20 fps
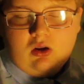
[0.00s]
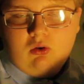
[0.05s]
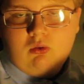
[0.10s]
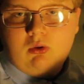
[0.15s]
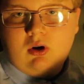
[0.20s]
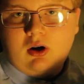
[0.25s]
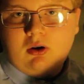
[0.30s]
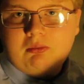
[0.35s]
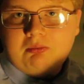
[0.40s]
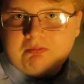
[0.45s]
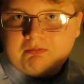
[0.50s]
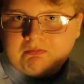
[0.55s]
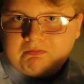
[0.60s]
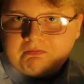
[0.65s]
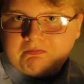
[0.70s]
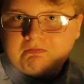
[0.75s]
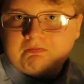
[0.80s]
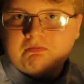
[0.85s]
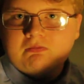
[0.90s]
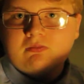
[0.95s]
Well,
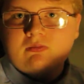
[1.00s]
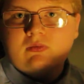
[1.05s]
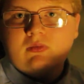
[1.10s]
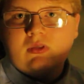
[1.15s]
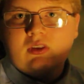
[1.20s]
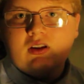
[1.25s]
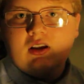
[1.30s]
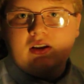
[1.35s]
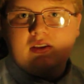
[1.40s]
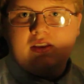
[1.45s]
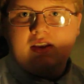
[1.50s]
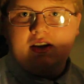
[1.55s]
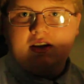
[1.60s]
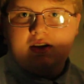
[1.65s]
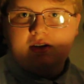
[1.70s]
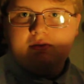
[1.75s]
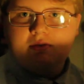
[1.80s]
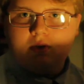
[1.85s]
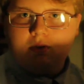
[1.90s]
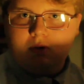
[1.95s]
thank
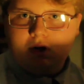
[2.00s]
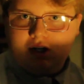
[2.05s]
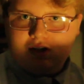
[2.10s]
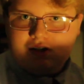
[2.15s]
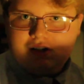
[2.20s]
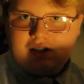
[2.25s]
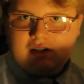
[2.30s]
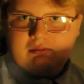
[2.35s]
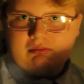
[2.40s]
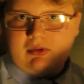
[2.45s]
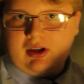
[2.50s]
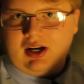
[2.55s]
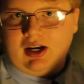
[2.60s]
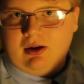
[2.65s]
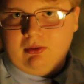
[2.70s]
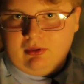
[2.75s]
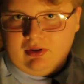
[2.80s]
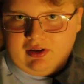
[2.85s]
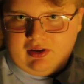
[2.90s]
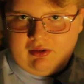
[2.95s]
you for watching, and
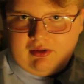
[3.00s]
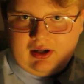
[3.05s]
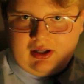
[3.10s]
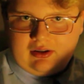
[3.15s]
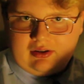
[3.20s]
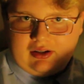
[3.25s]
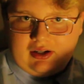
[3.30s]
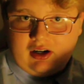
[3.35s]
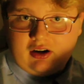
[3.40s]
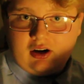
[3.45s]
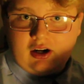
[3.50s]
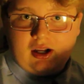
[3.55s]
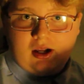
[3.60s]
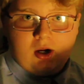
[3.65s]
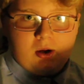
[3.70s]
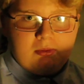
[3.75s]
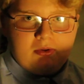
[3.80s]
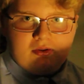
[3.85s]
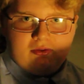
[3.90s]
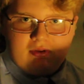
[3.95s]
I will see you guys later. I
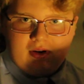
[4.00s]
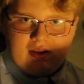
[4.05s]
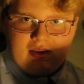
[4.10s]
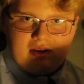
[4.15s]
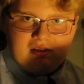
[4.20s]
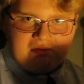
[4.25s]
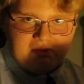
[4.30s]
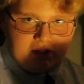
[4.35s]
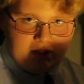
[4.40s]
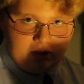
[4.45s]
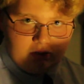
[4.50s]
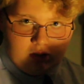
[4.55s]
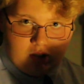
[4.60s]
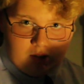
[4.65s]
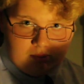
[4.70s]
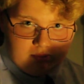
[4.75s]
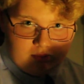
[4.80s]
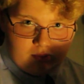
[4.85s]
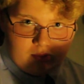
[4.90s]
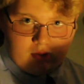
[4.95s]
hope you find this video
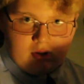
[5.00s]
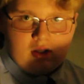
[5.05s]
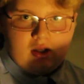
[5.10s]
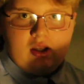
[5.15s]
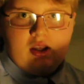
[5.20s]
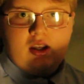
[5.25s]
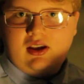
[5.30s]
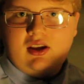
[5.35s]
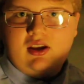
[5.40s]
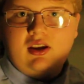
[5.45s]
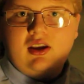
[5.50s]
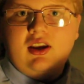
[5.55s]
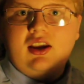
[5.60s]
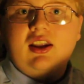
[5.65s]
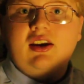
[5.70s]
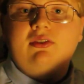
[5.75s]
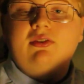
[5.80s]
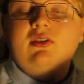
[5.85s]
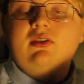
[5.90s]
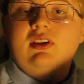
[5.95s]
helpful.
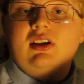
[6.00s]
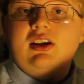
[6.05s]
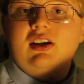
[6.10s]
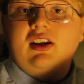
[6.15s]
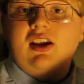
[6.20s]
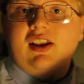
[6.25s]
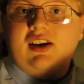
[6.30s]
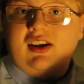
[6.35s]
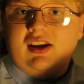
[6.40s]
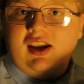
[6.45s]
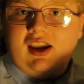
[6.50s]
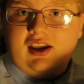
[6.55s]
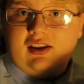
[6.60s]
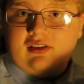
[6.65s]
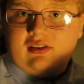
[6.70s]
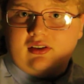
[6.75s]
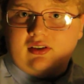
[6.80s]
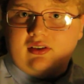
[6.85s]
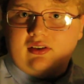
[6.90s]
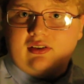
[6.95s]
And if you need any
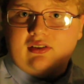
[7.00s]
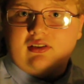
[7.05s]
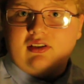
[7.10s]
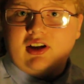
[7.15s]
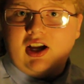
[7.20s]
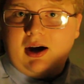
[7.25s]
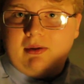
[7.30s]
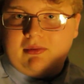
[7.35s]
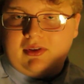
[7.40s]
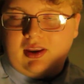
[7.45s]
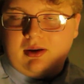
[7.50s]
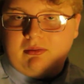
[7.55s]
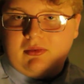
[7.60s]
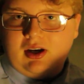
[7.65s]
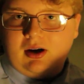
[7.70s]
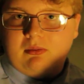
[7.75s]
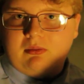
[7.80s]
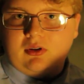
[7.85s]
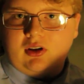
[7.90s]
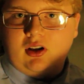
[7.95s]
answers, comment them
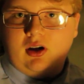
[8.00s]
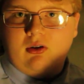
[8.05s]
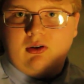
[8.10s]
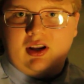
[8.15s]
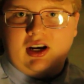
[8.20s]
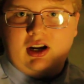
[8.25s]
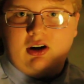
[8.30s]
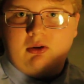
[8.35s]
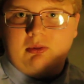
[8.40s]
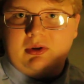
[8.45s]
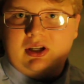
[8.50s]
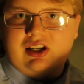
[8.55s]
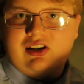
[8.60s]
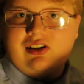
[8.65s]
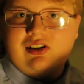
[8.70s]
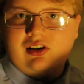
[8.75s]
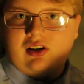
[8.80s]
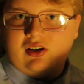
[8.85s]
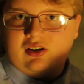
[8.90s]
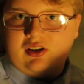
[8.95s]
down below and I will be
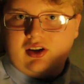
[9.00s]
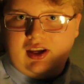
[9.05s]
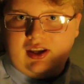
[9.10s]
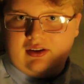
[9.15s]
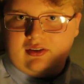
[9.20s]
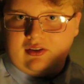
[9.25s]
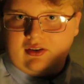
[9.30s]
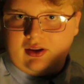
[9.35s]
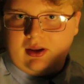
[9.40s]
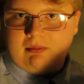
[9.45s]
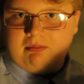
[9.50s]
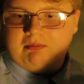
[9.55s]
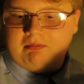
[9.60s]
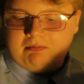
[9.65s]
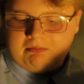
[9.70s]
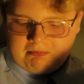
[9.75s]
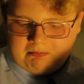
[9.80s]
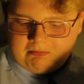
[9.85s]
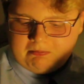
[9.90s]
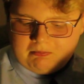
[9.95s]
sure to answer them.
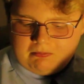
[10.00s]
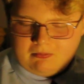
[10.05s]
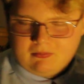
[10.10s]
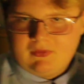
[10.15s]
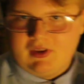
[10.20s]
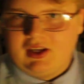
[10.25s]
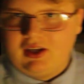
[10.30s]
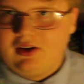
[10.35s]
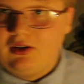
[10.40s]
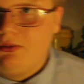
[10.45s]
Thank you.